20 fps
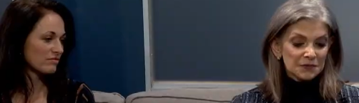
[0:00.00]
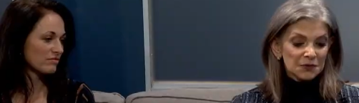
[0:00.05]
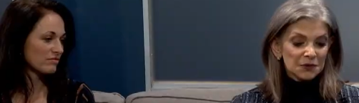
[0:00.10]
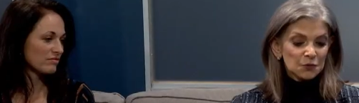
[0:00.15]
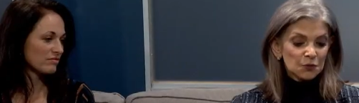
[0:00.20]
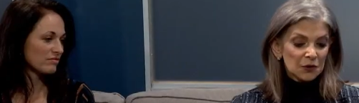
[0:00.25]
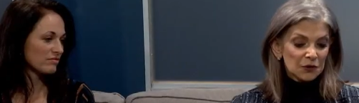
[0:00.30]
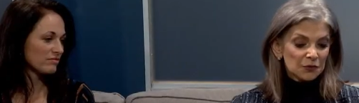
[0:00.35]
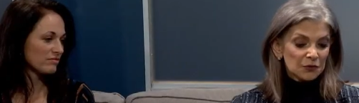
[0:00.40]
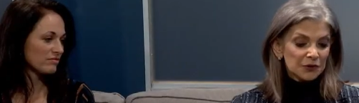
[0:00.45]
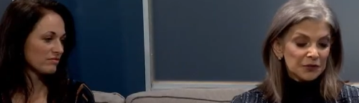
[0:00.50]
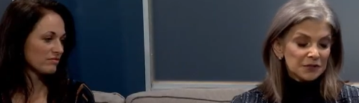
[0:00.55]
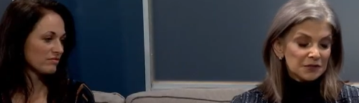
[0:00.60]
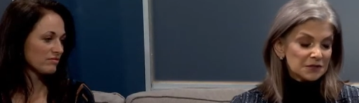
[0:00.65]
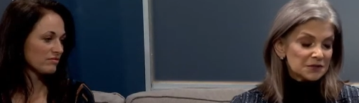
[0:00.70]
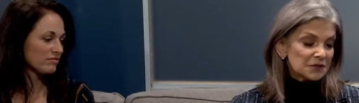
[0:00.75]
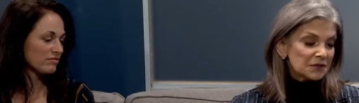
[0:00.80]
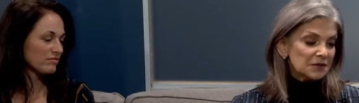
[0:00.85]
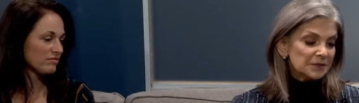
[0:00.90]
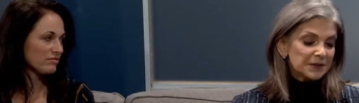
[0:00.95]
Speaker 1: the, what we
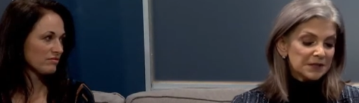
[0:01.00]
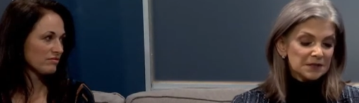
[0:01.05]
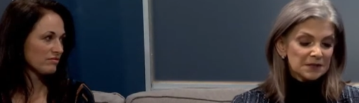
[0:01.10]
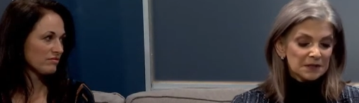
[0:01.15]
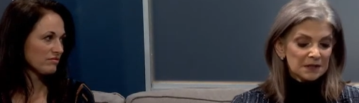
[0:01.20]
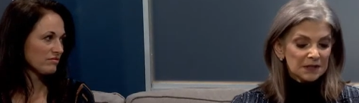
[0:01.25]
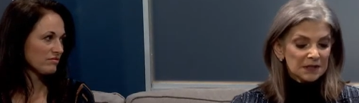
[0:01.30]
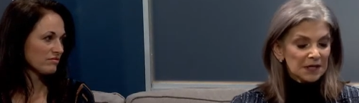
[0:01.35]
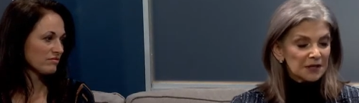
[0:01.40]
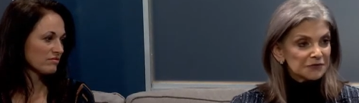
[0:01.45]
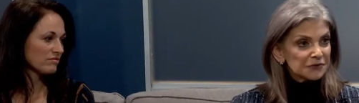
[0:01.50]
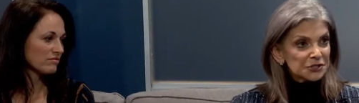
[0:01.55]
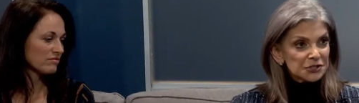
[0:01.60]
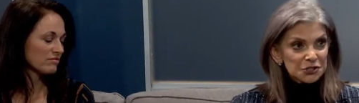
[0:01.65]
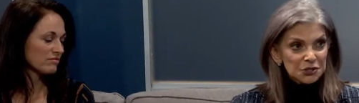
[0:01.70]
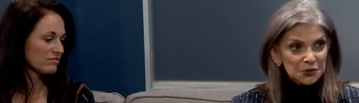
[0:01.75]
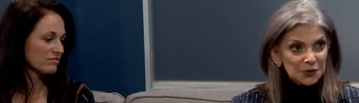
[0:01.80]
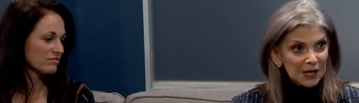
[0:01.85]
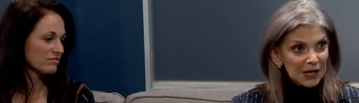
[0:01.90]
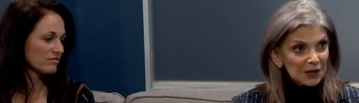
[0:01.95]
determined, eating every
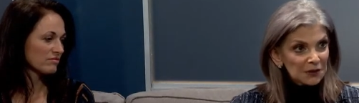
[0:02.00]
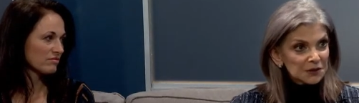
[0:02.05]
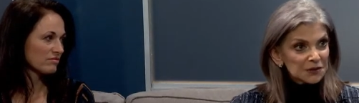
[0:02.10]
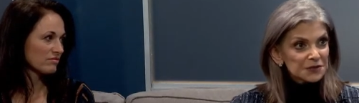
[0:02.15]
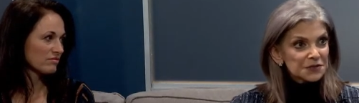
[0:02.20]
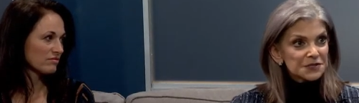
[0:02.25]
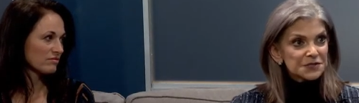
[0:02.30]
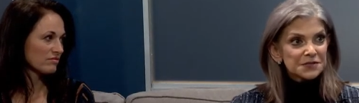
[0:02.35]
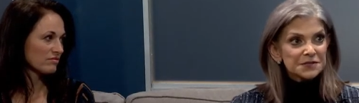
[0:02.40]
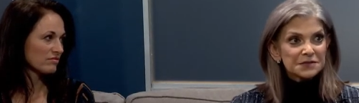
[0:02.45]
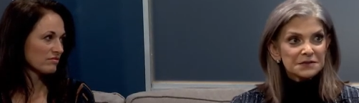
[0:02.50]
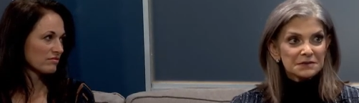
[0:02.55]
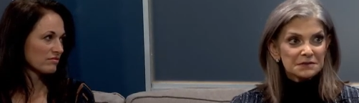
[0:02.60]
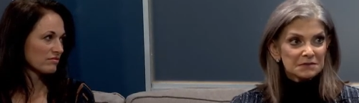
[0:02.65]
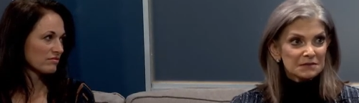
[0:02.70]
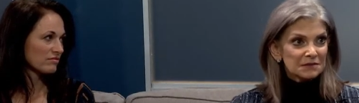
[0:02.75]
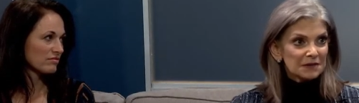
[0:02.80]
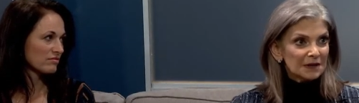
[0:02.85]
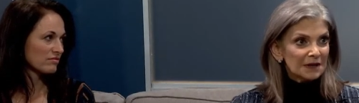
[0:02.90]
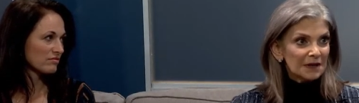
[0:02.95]
two hours,
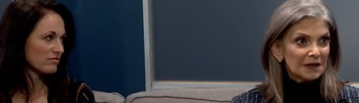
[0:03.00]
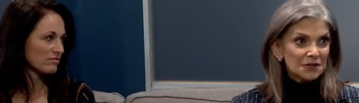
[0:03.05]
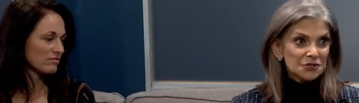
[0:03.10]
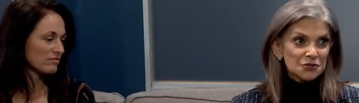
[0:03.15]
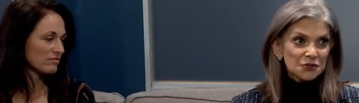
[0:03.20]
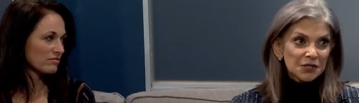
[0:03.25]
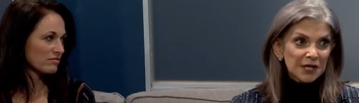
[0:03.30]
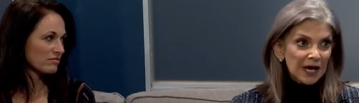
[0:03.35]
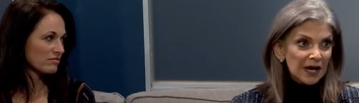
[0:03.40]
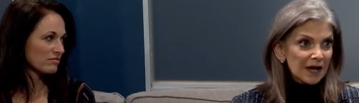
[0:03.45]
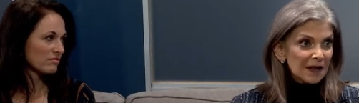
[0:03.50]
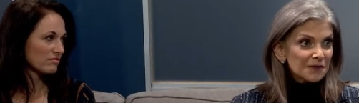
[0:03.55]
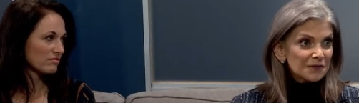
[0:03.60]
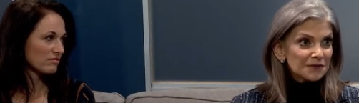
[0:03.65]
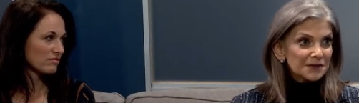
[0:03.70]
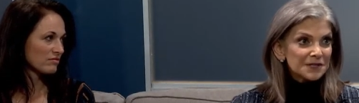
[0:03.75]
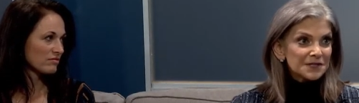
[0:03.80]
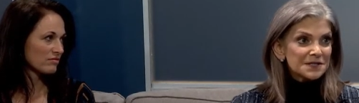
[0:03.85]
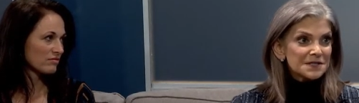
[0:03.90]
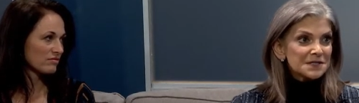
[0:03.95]
100
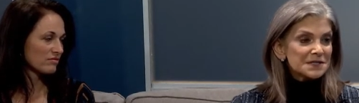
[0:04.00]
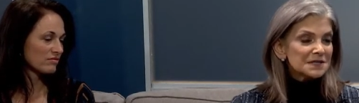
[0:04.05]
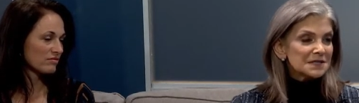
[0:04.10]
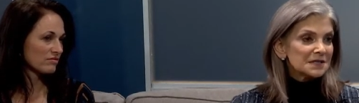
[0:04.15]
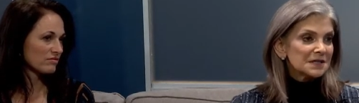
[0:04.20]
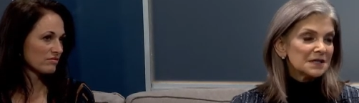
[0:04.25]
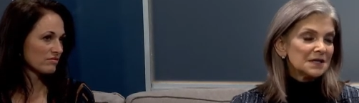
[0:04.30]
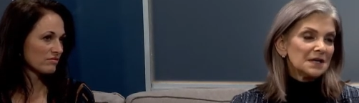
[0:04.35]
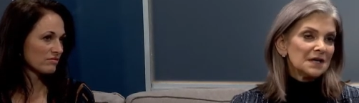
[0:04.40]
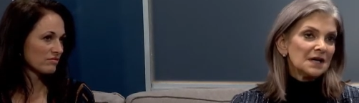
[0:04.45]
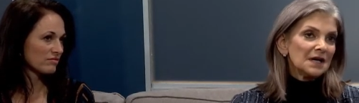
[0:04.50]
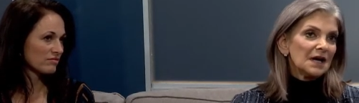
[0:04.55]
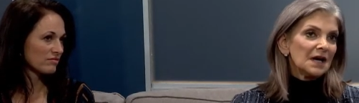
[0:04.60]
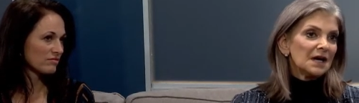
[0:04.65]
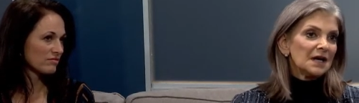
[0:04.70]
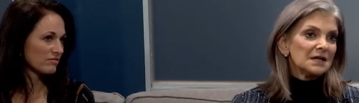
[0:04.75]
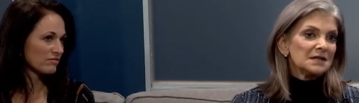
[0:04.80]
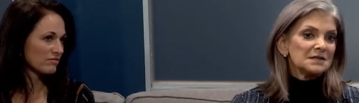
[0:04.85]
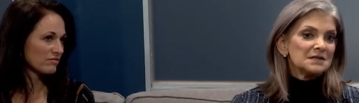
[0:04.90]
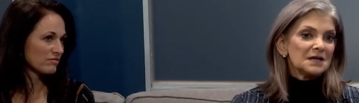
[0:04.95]
calories
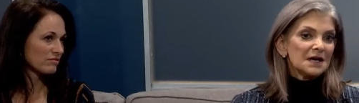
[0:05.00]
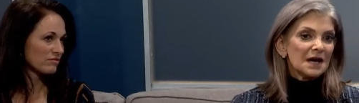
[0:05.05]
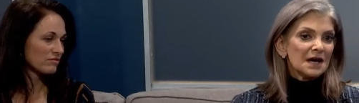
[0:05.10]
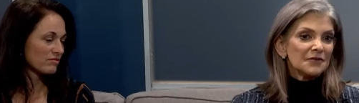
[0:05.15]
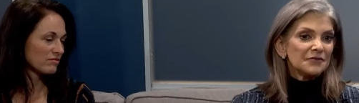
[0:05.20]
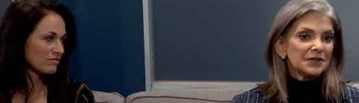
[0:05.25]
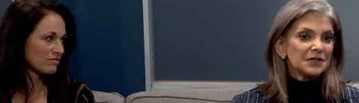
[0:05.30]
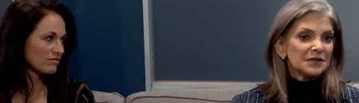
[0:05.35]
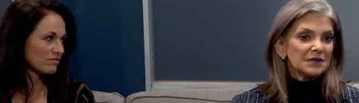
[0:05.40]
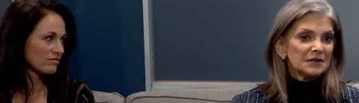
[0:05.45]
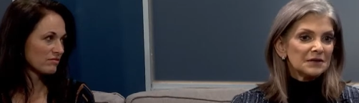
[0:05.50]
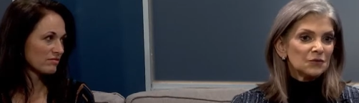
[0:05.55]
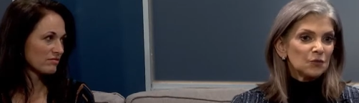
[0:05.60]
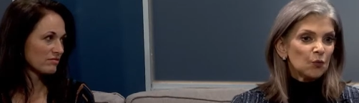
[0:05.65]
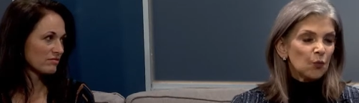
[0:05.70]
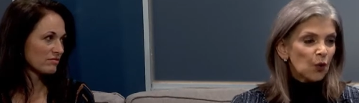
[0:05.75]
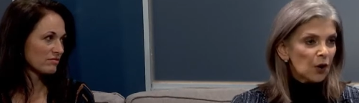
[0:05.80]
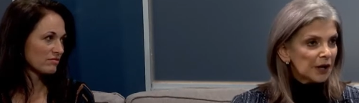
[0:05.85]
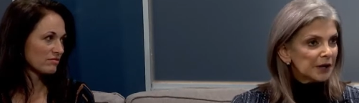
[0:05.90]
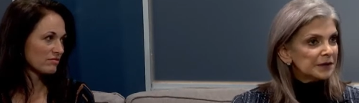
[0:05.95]
and
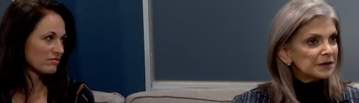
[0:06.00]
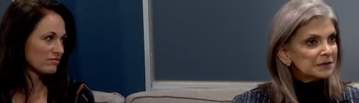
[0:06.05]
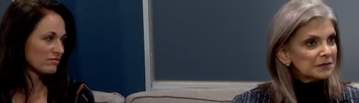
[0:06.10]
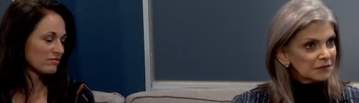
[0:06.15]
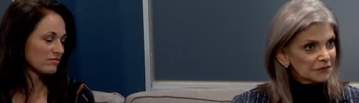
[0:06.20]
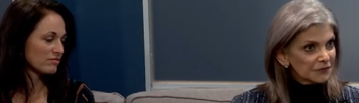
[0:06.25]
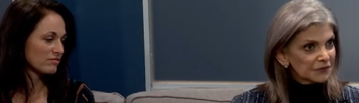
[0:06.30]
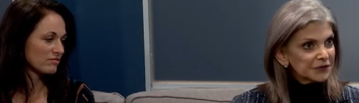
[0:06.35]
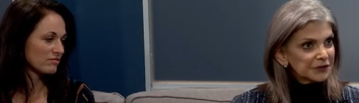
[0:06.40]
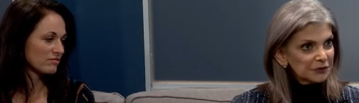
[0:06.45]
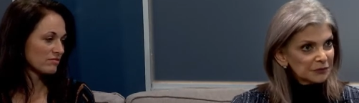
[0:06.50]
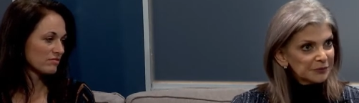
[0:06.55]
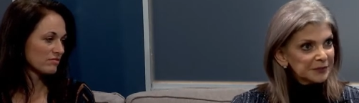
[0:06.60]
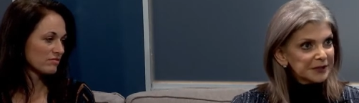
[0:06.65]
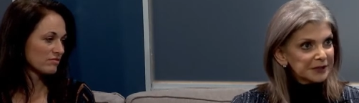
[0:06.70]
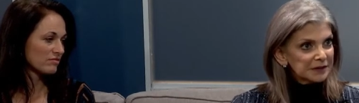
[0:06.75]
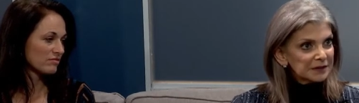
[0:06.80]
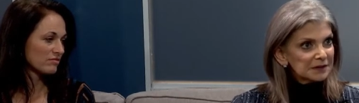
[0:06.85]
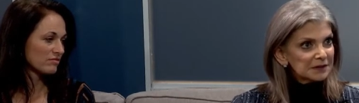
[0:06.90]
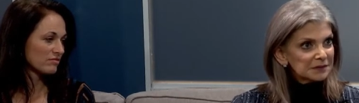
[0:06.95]
having one real
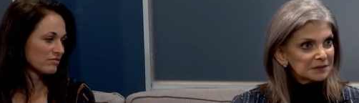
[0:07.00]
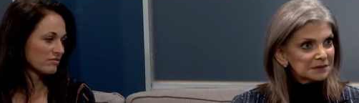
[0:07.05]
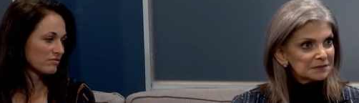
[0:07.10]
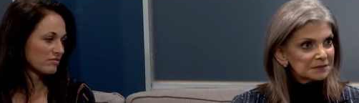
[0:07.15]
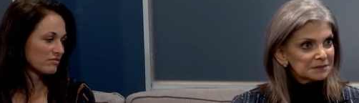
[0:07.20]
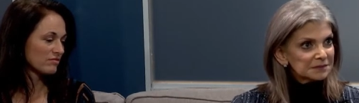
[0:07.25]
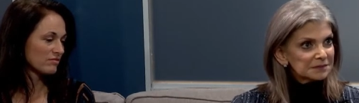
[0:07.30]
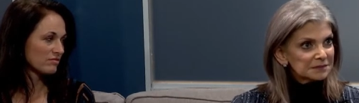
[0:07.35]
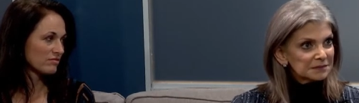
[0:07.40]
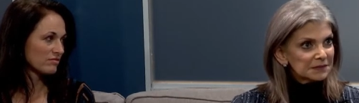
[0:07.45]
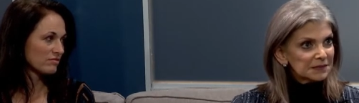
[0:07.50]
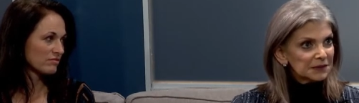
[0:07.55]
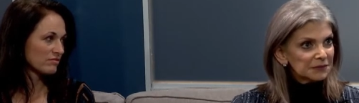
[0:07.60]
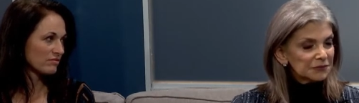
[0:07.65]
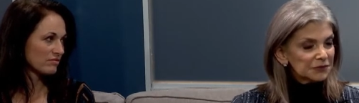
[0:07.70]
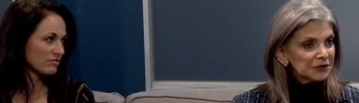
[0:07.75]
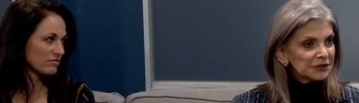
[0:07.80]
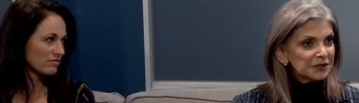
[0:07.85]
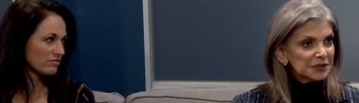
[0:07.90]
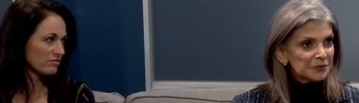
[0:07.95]
meal a
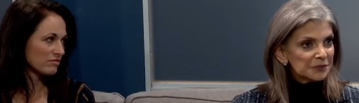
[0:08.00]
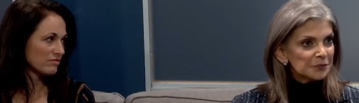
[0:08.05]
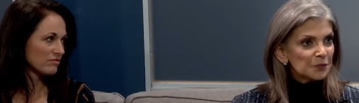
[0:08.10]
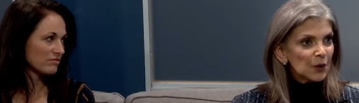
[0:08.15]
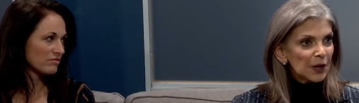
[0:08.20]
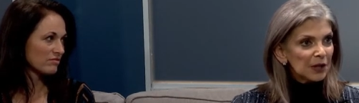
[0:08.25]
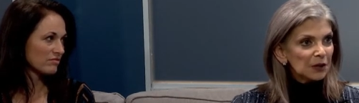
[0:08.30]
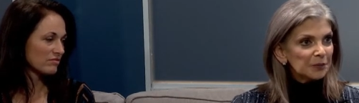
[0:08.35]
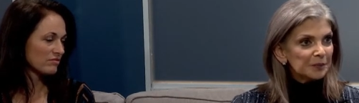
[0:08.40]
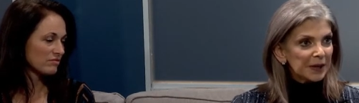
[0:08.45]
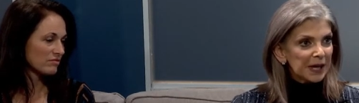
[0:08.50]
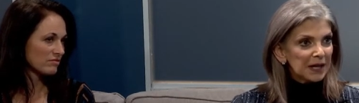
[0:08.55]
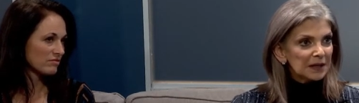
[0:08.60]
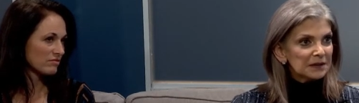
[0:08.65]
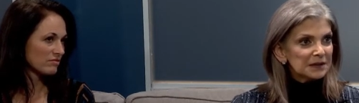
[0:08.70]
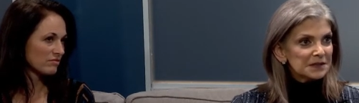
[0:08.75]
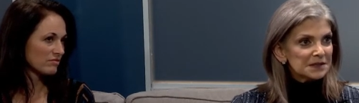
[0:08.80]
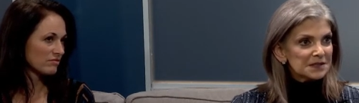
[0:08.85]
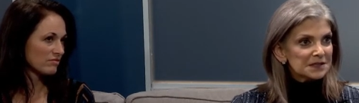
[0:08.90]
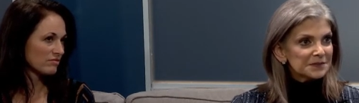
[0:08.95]
really well
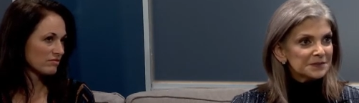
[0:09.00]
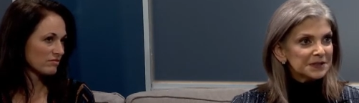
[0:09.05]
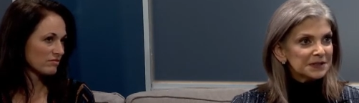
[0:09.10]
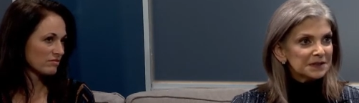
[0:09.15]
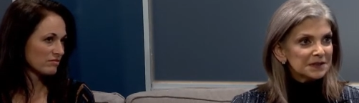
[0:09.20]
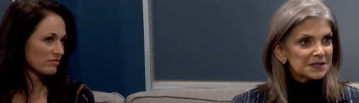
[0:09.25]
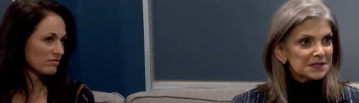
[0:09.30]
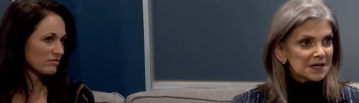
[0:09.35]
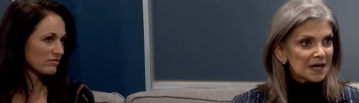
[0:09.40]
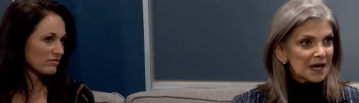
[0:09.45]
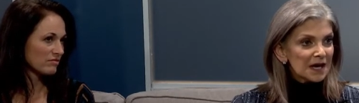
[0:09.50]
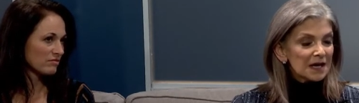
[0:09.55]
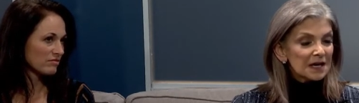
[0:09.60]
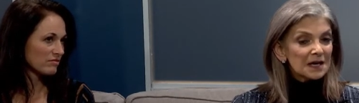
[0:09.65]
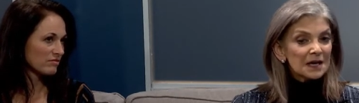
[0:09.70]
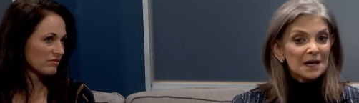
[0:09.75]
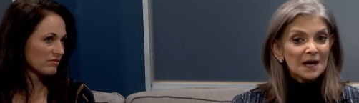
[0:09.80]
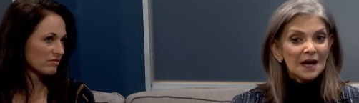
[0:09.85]
balanced meal a day.